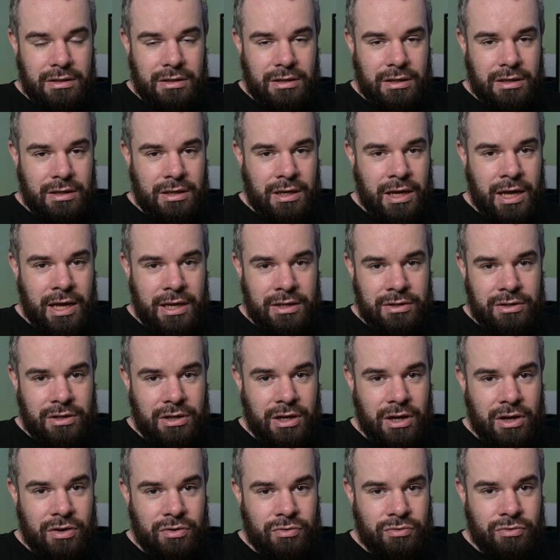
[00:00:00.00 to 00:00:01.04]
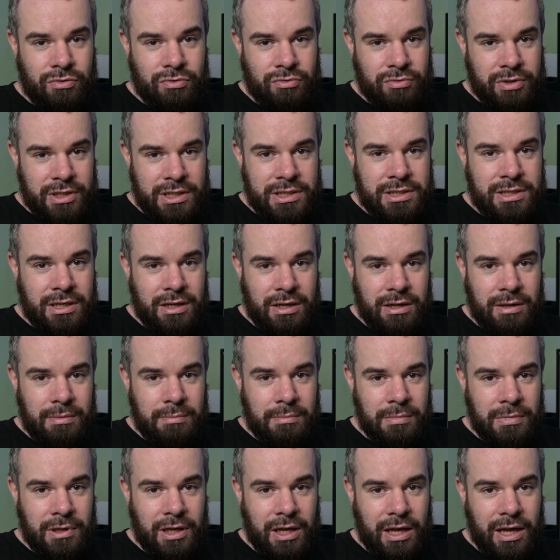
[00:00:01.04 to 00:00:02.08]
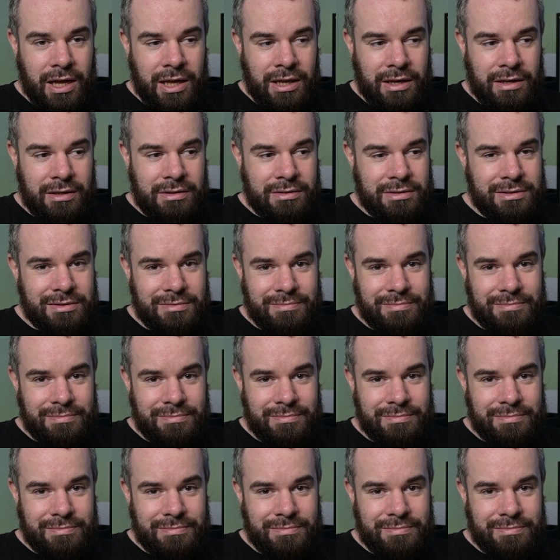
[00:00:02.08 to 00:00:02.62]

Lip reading: had a great time, and